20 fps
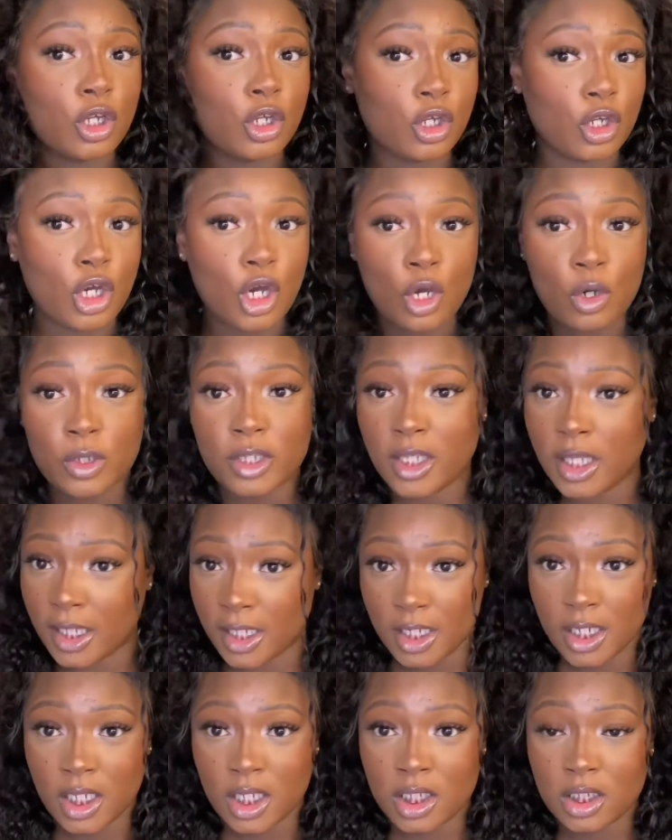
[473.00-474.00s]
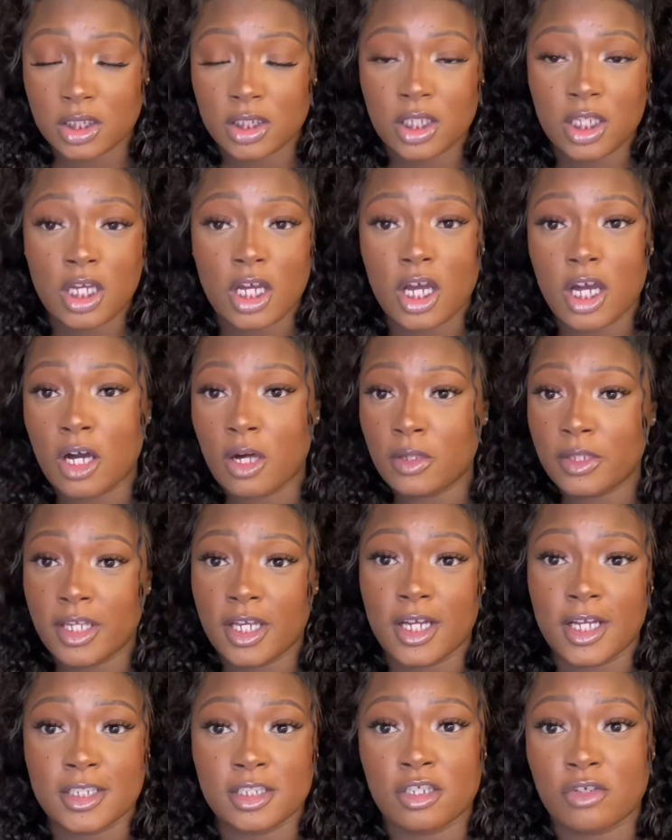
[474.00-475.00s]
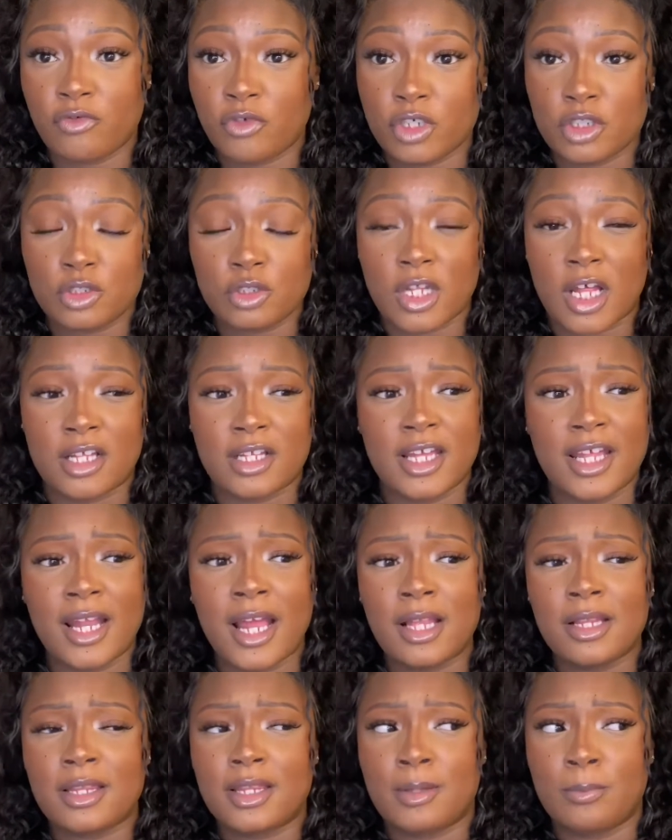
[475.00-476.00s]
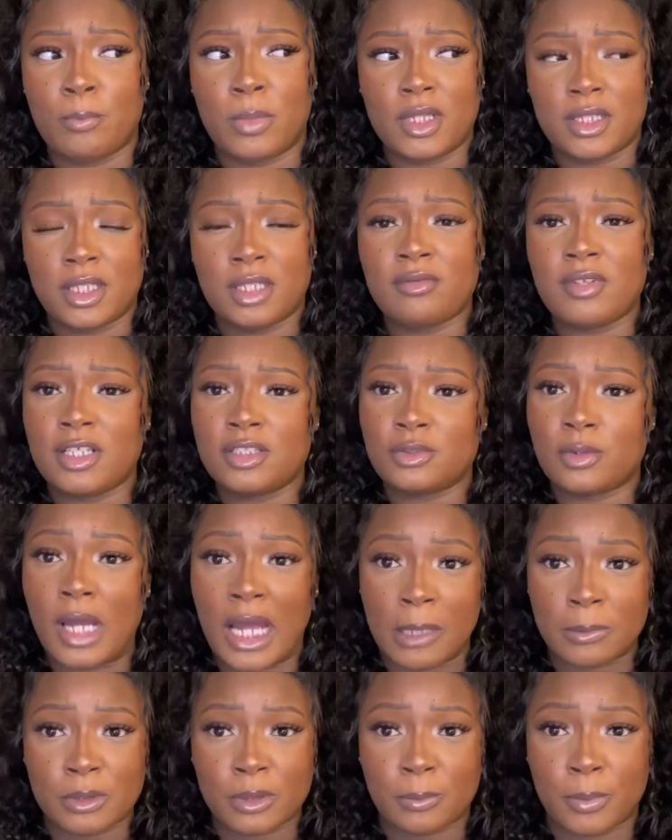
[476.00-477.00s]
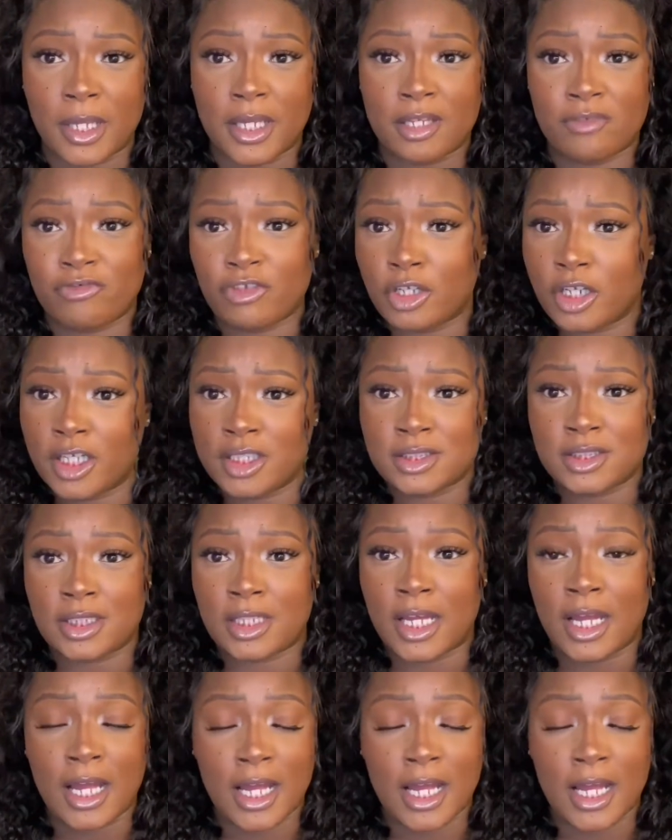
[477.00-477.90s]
Go get it. Only $142, and I believe they do Afterpay if you're into that.